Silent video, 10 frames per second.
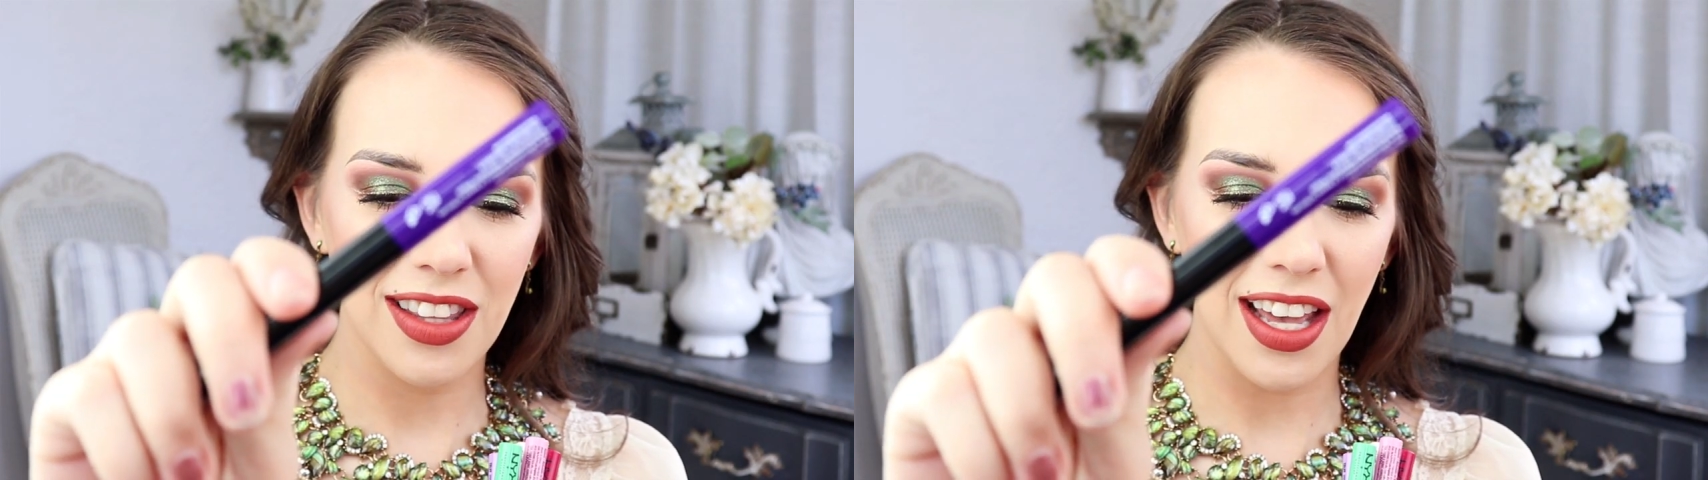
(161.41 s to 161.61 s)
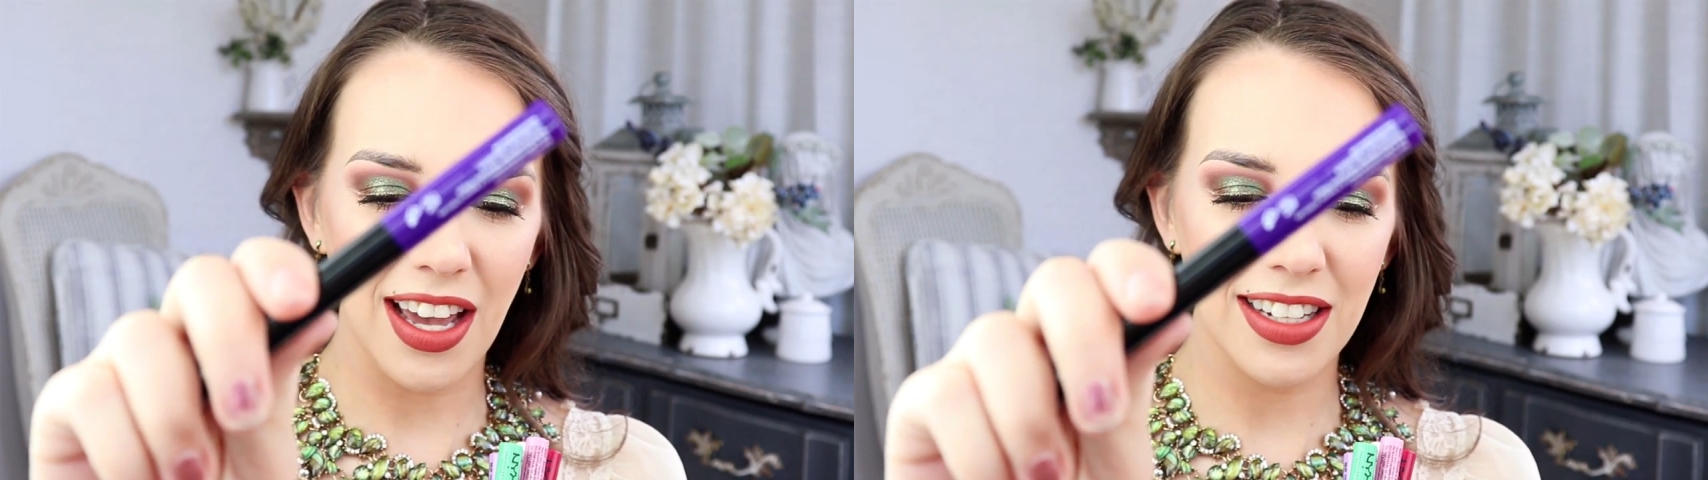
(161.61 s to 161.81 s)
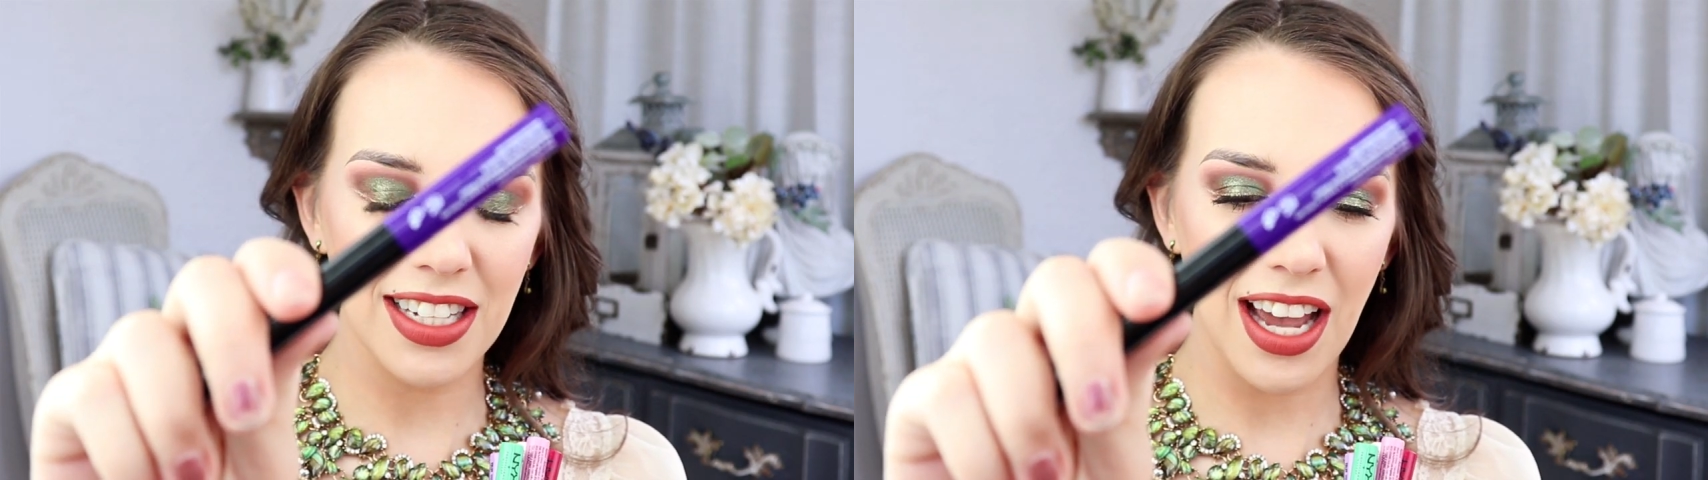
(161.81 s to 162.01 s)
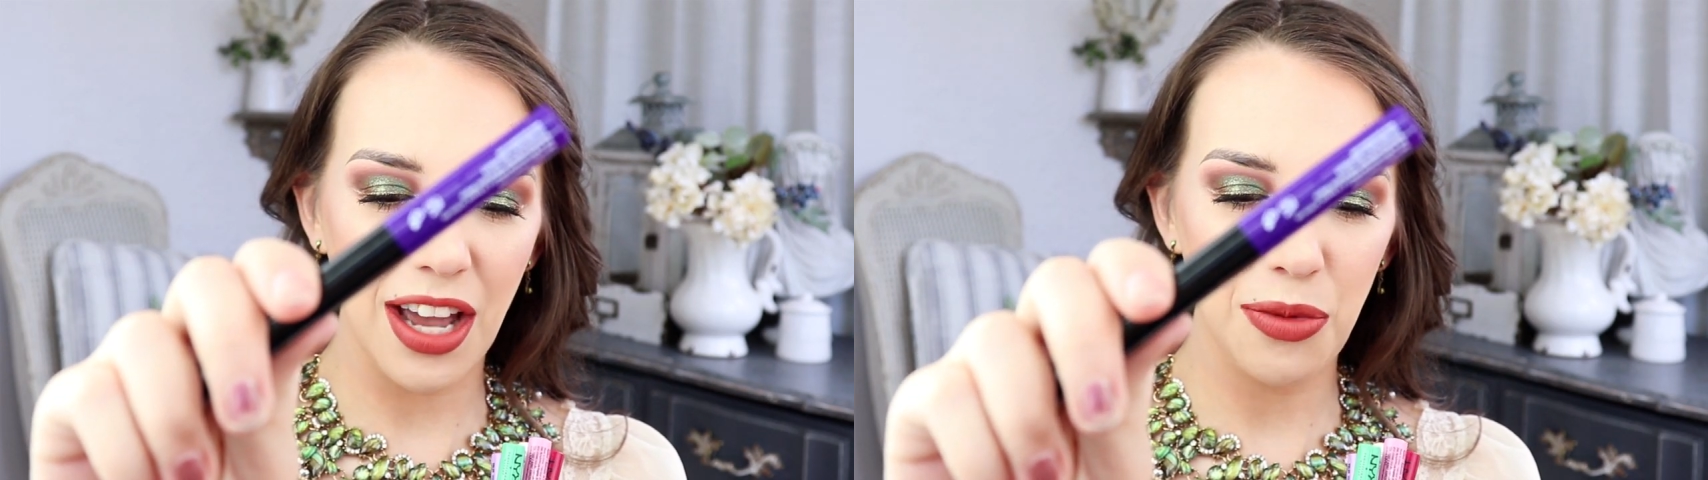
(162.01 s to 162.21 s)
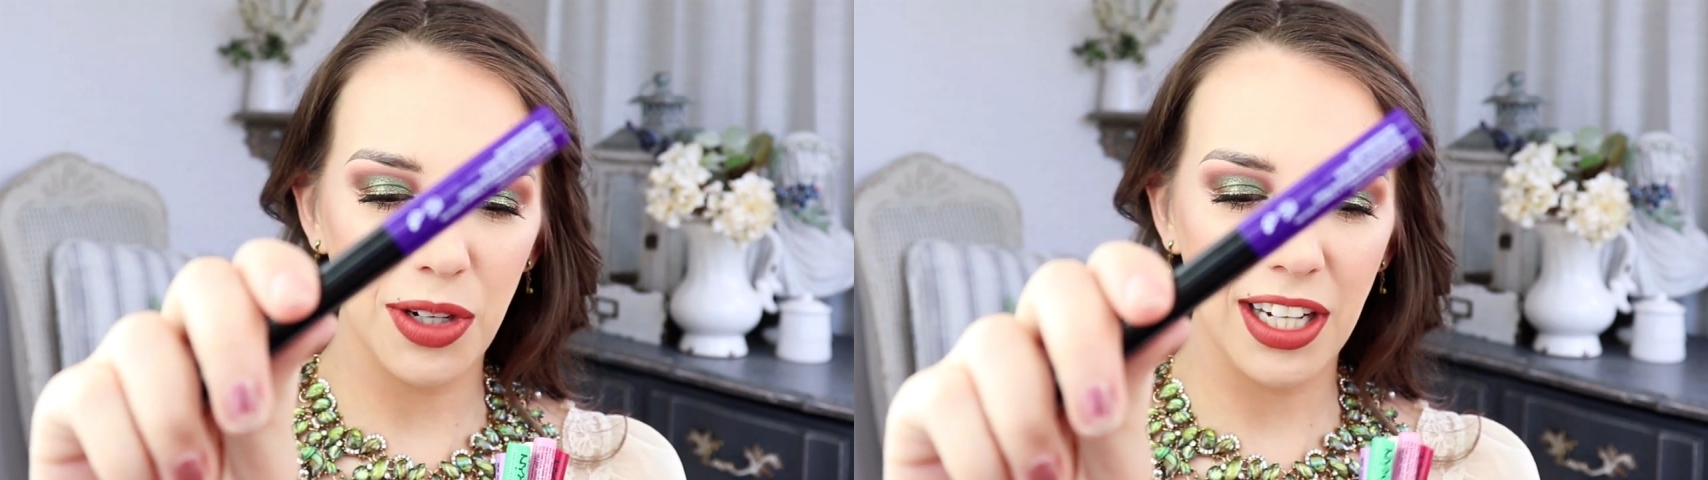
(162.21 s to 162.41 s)
that
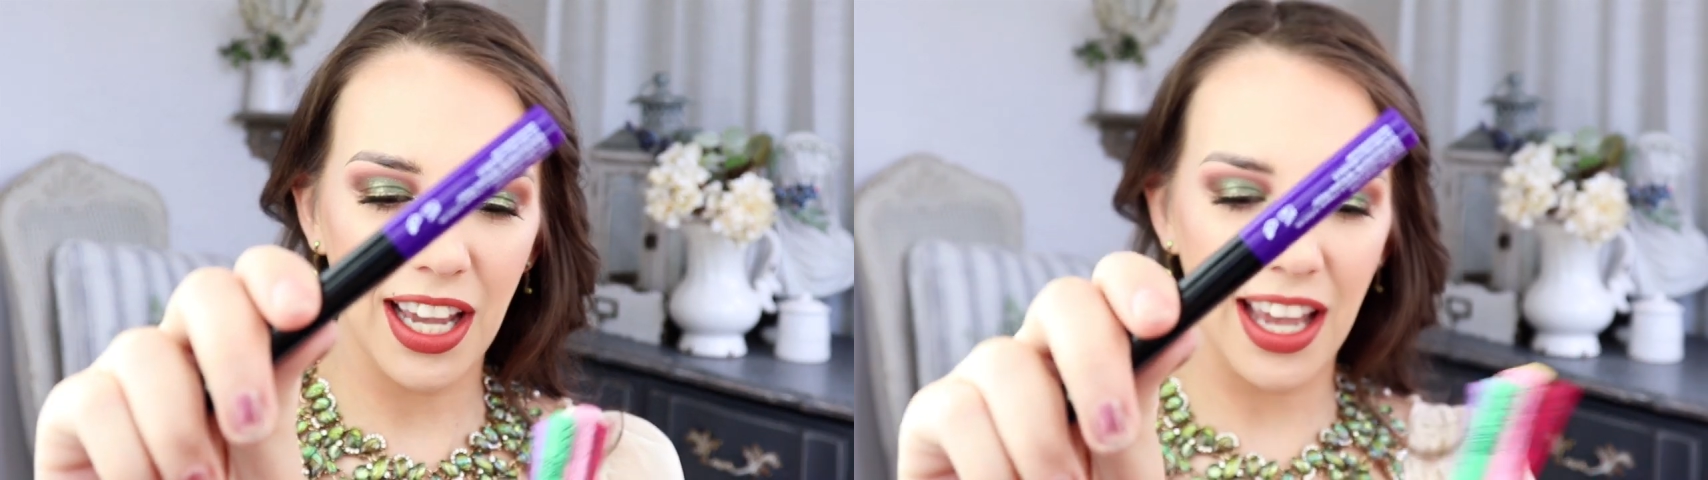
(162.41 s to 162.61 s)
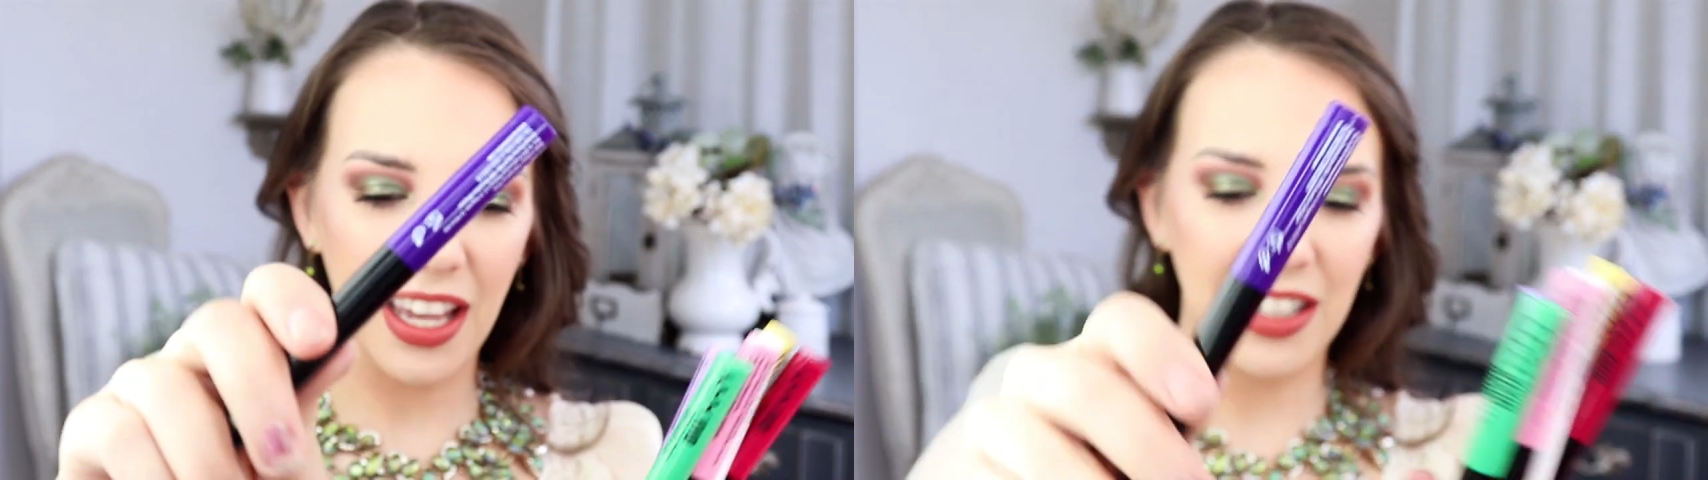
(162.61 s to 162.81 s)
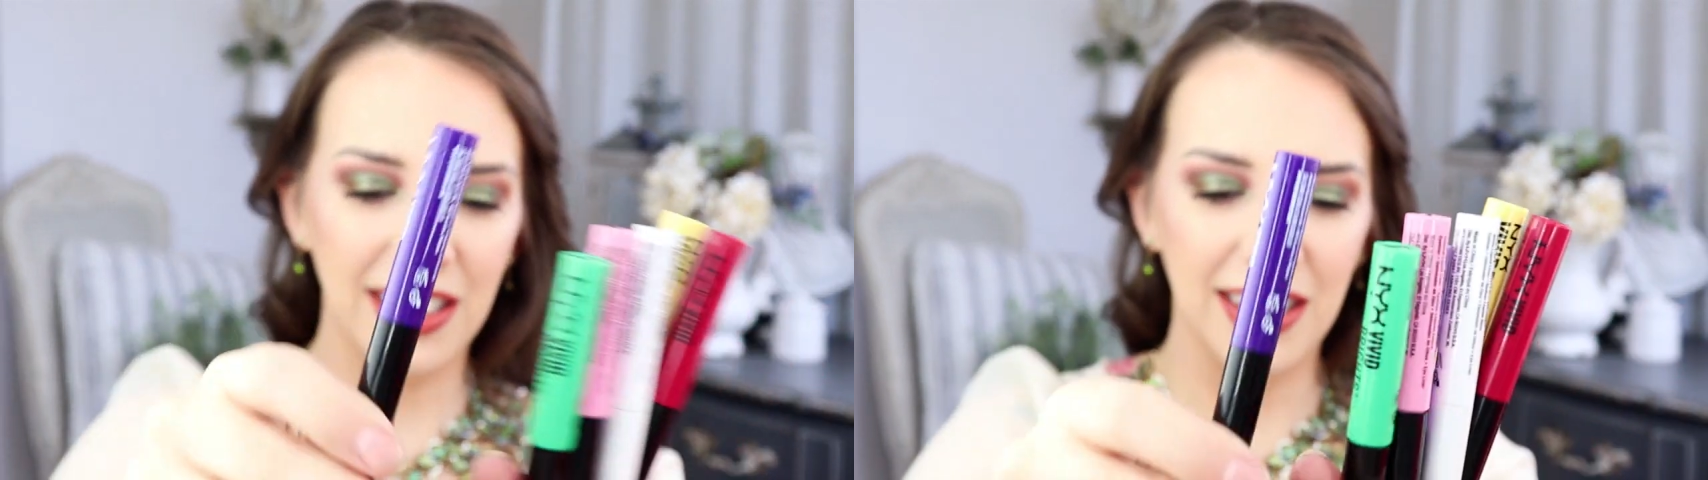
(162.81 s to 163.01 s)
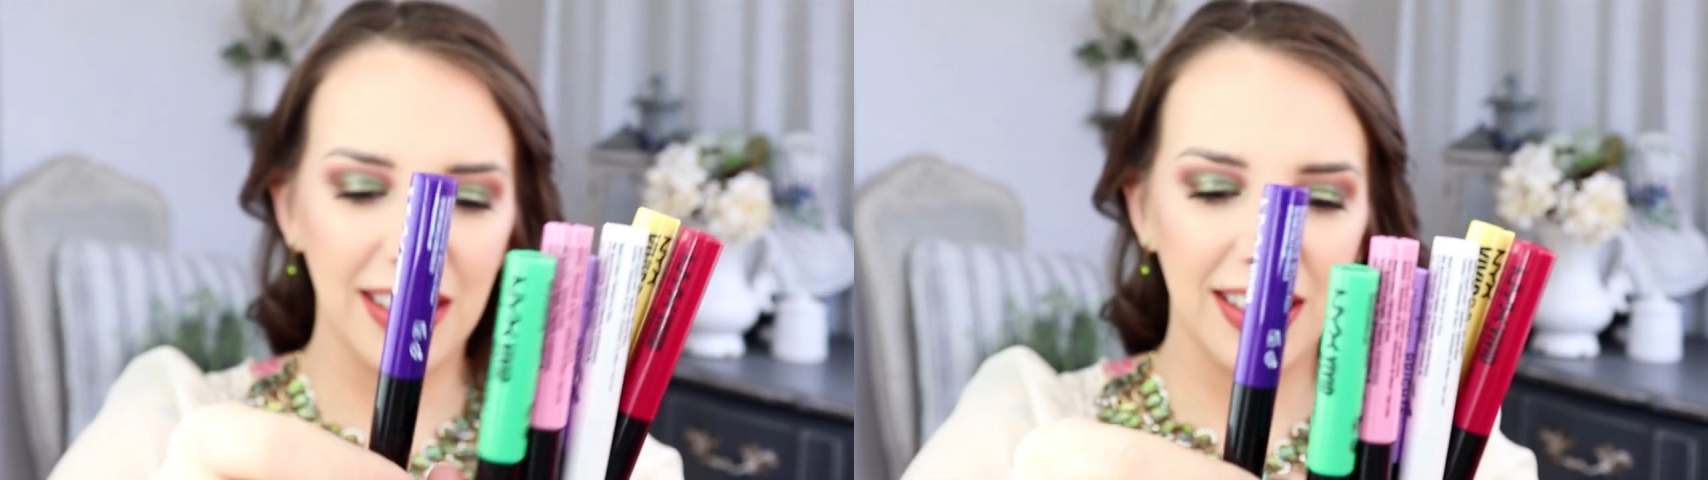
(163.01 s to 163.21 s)
I went ahead